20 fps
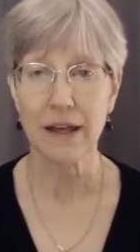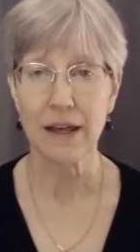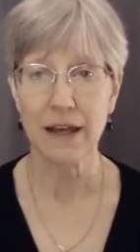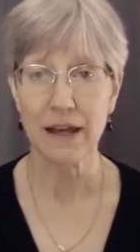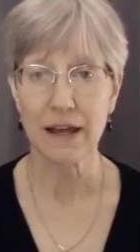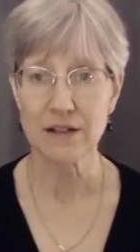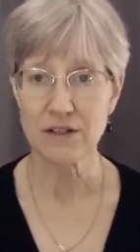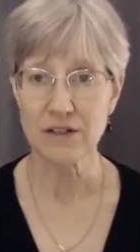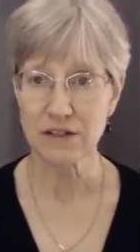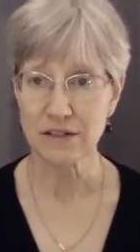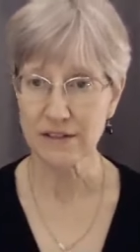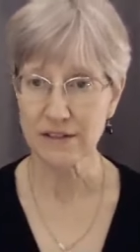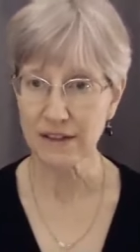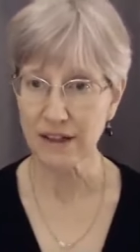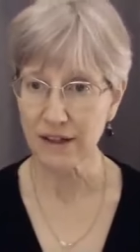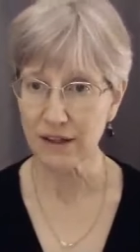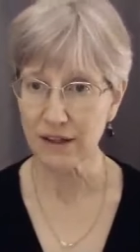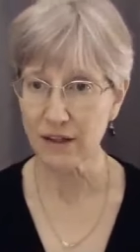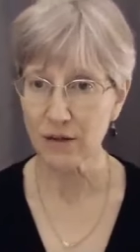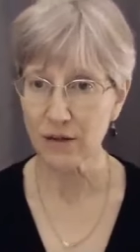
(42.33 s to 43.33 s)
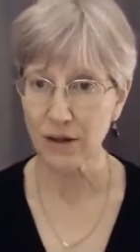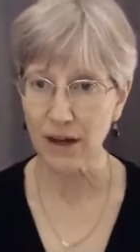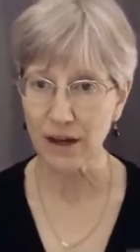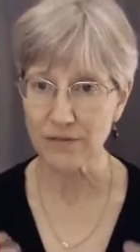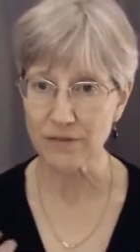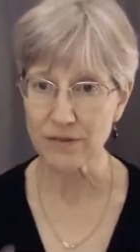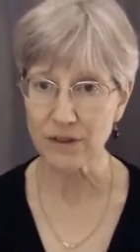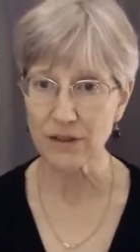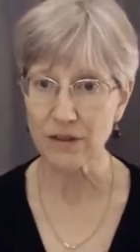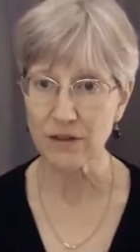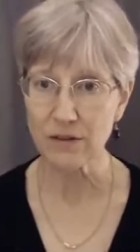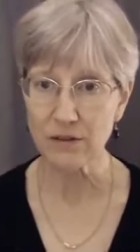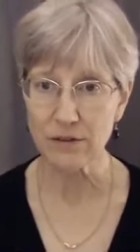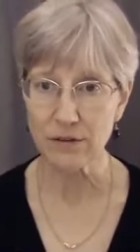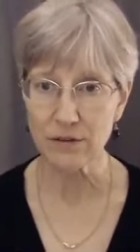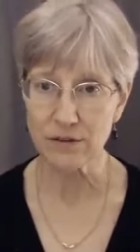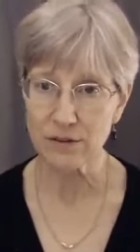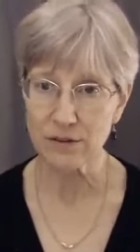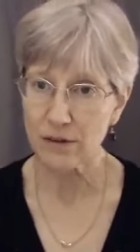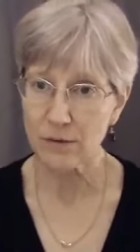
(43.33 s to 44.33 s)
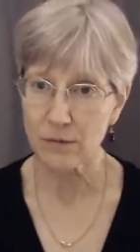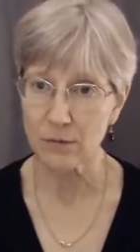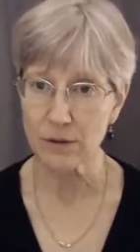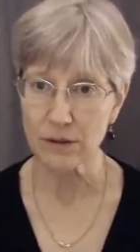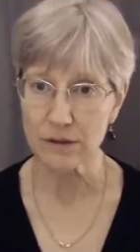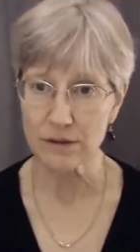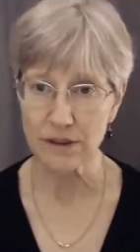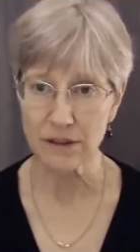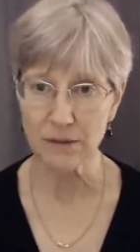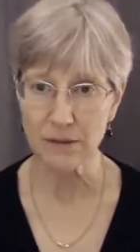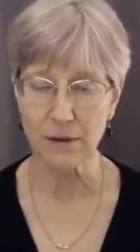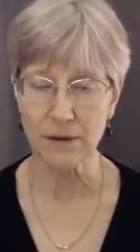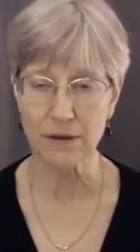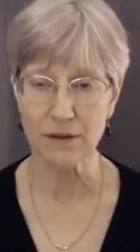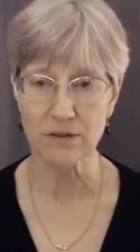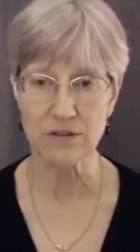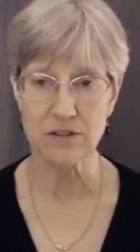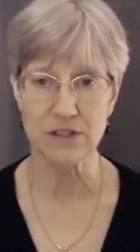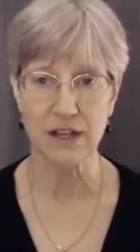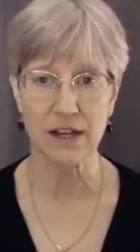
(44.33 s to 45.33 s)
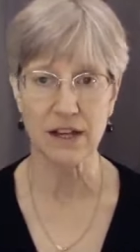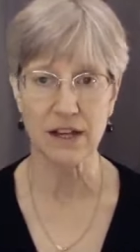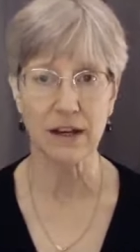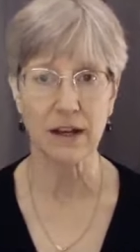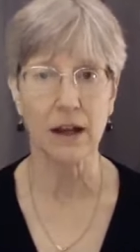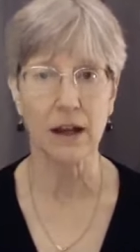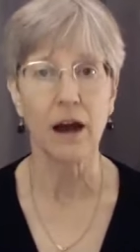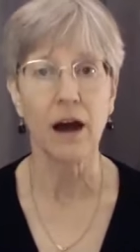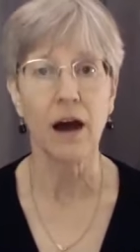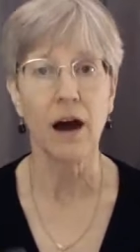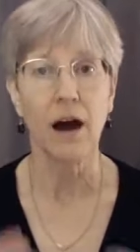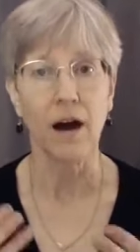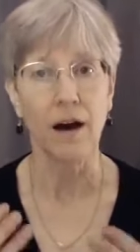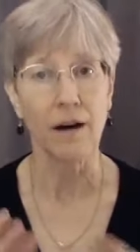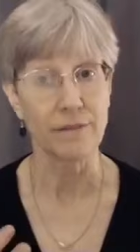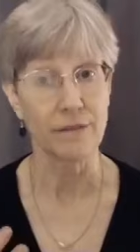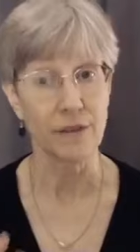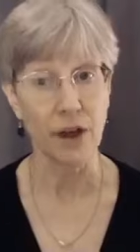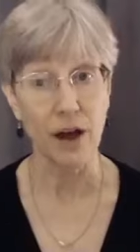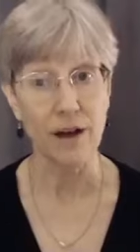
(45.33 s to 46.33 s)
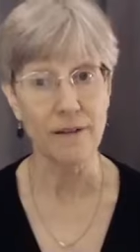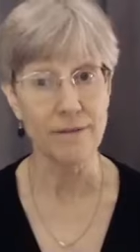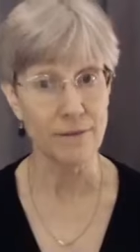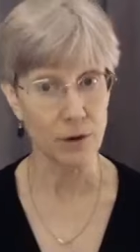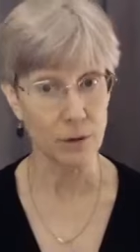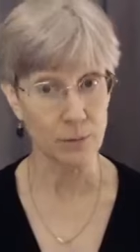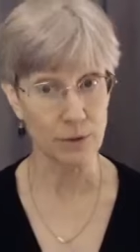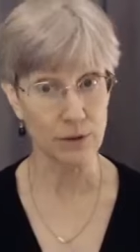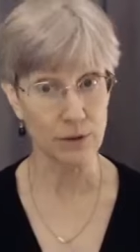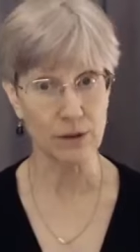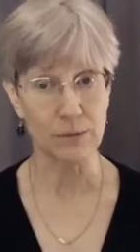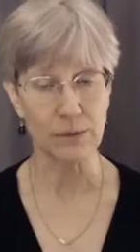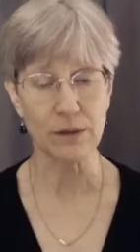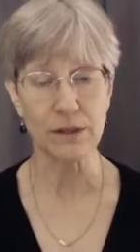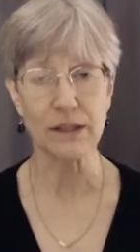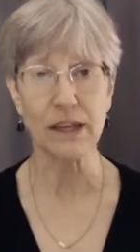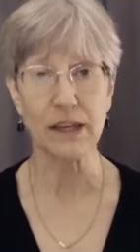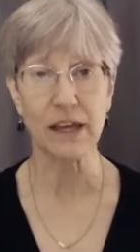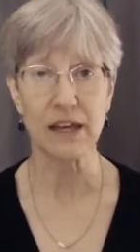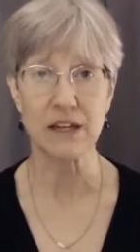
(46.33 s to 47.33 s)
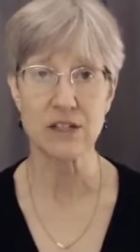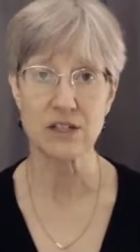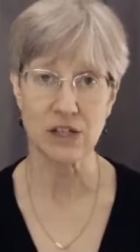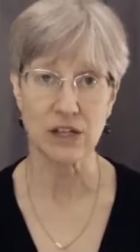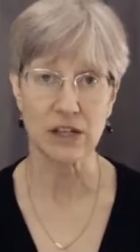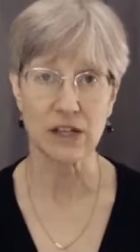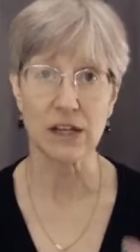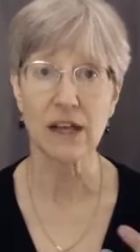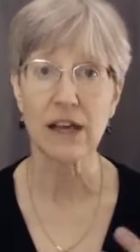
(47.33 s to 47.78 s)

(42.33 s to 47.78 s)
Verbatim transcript: And just like you have to use a real deep understanding of nonverbal communication